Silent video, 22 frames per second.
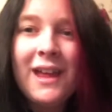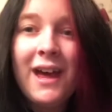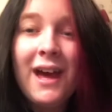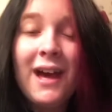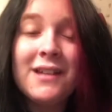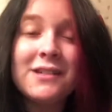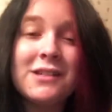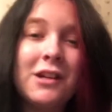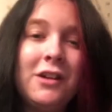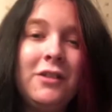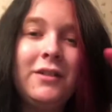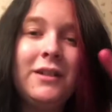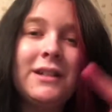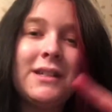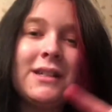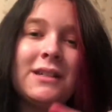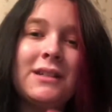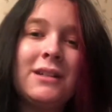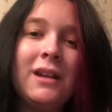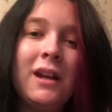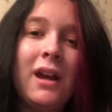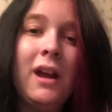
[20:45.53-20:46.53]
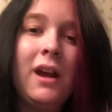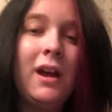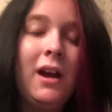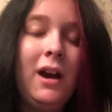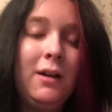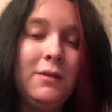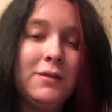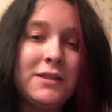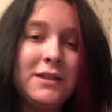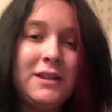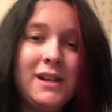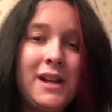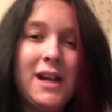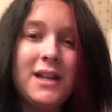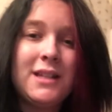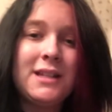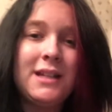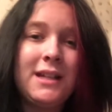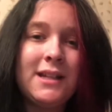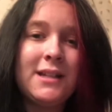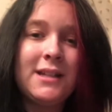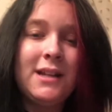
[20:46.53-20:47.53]
as always, I'll see you guys
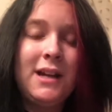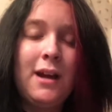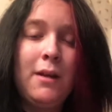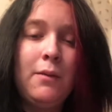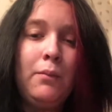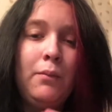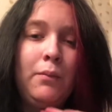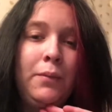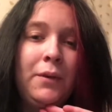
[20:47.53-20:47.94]
next time.